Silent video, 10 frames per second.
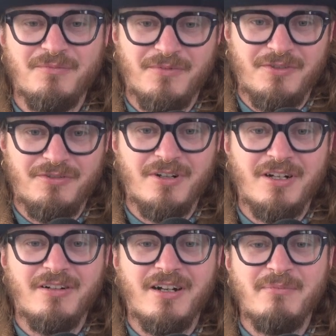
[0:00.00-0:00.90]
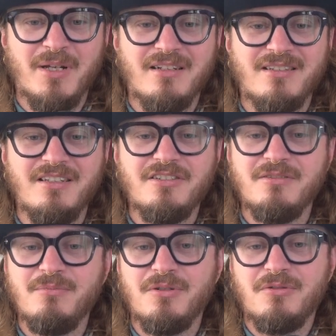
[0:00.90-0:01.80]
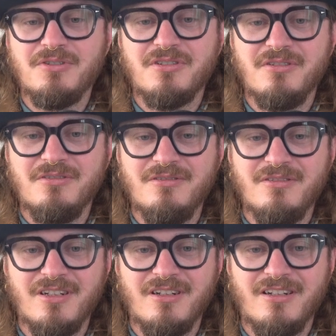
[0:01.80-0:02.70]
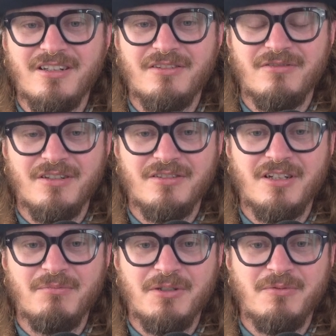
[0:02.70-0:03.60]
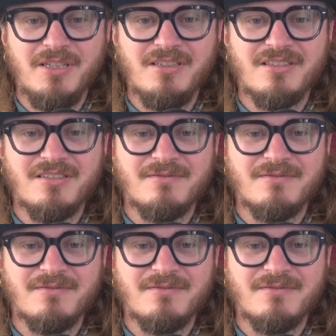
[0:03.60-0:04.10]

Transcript: throughout our meditation, but also throughout the coming weeks.